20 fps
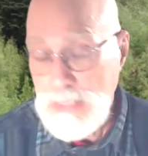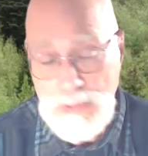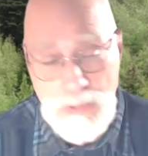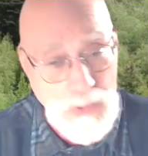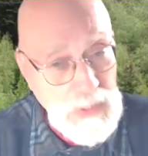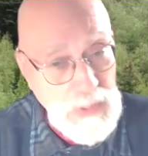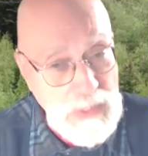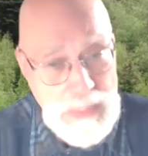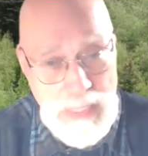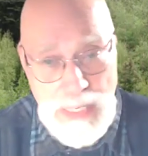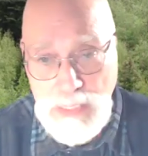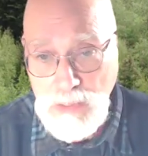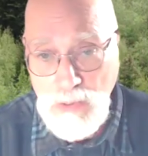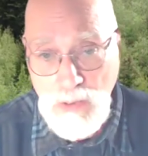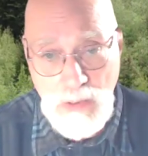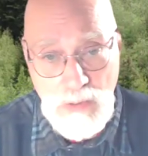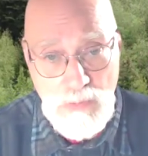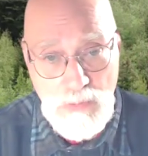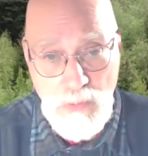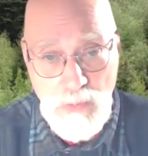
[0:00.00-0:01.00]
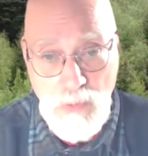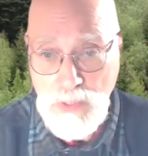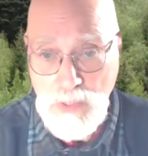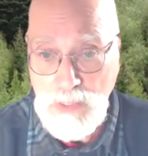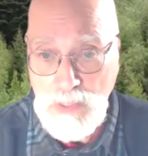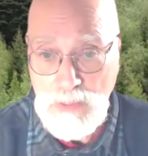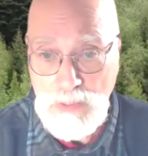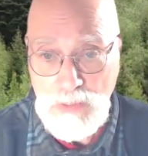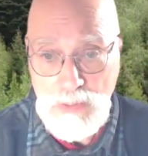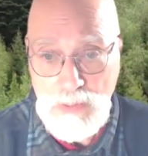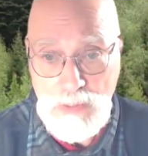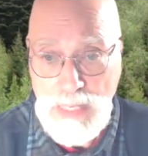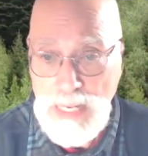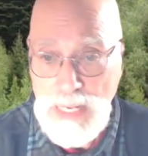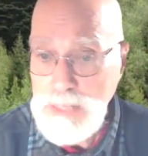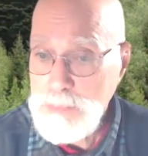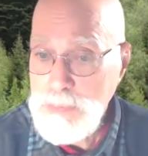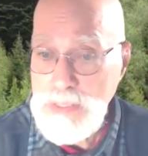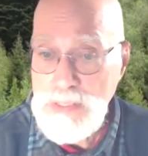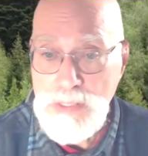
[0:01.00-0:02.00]
it's going to take a lot of work.
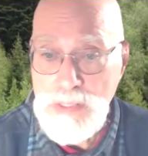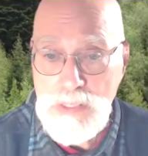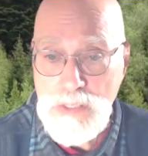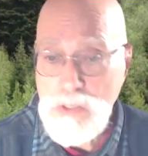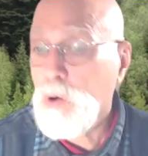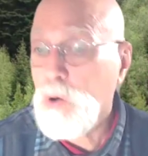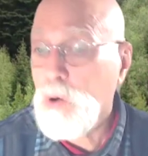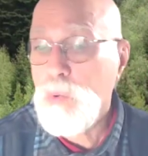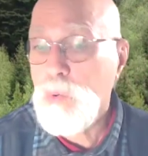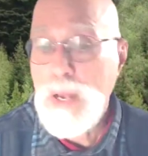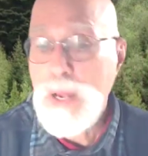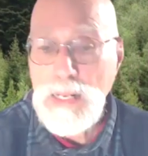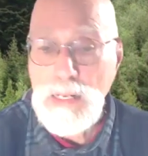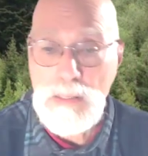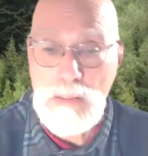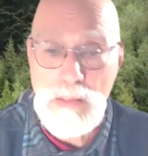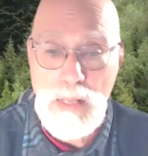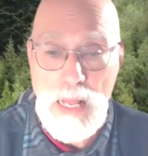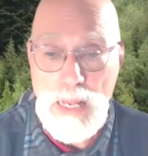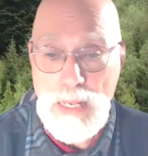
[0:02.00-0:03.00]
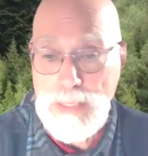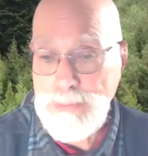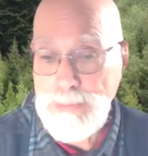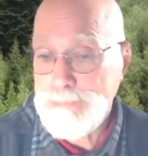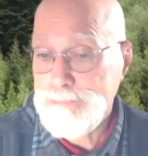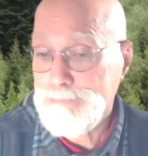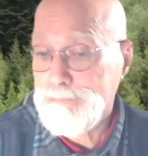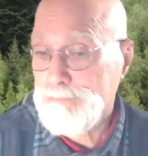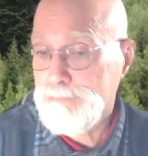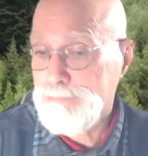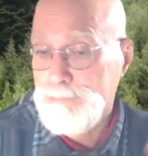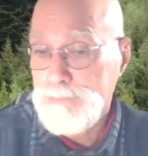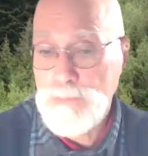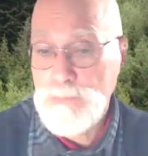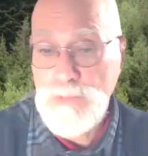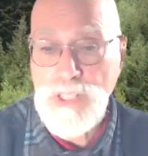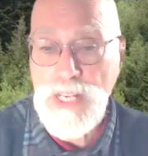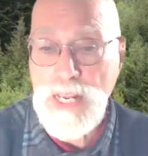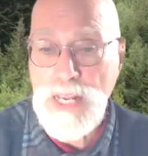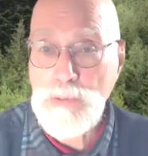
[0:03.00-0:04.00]
Can't be just, oh, well,
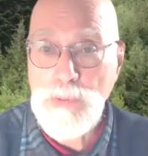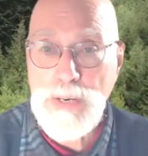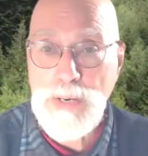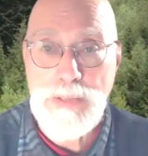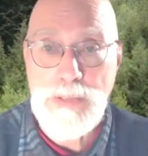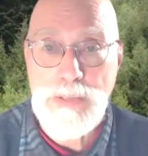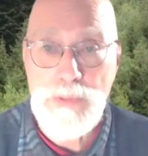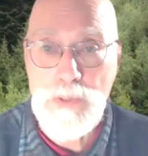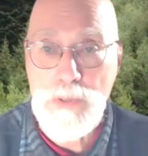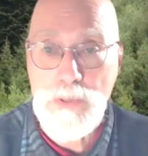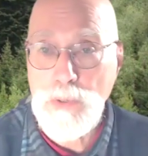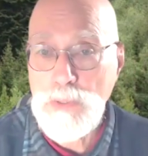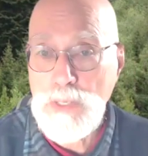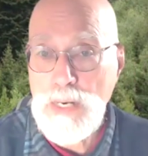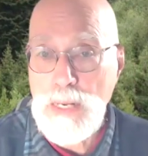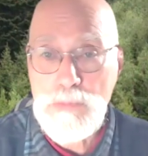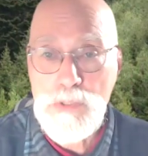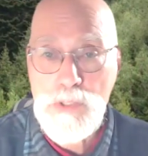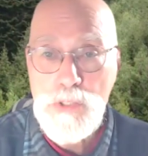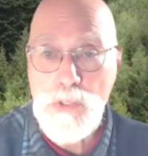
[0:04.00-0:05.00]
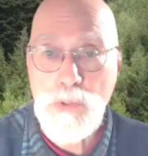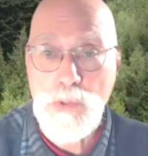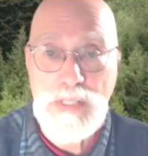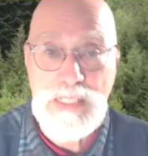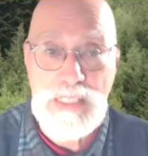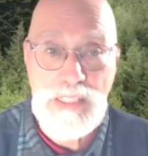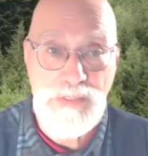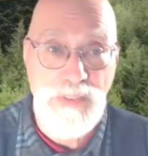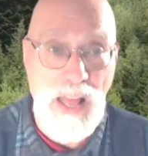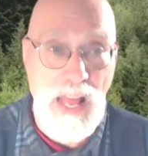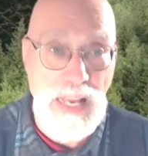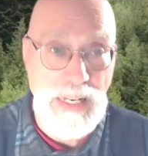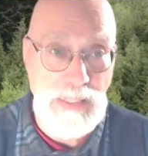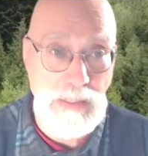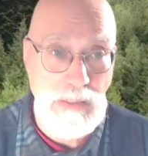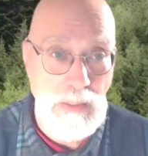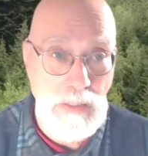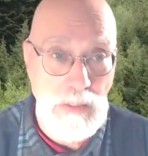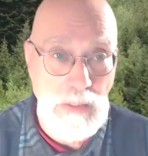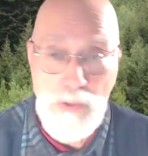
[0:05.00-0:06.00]
generated the code. I'm sure it's
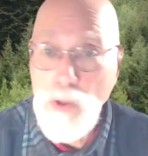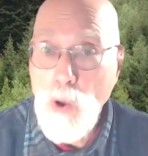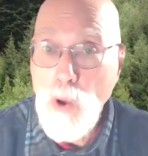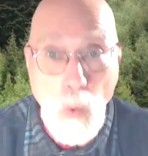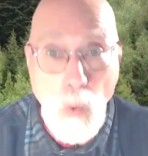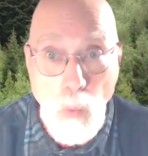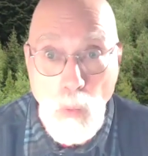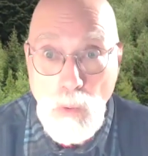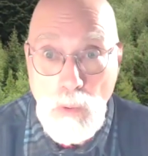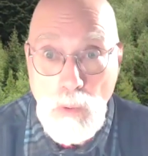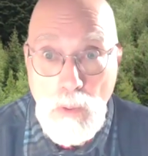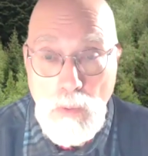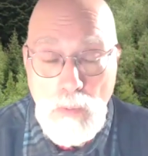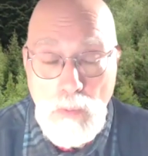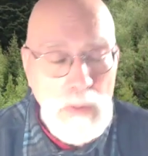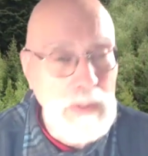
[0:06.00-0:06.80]
fine. No,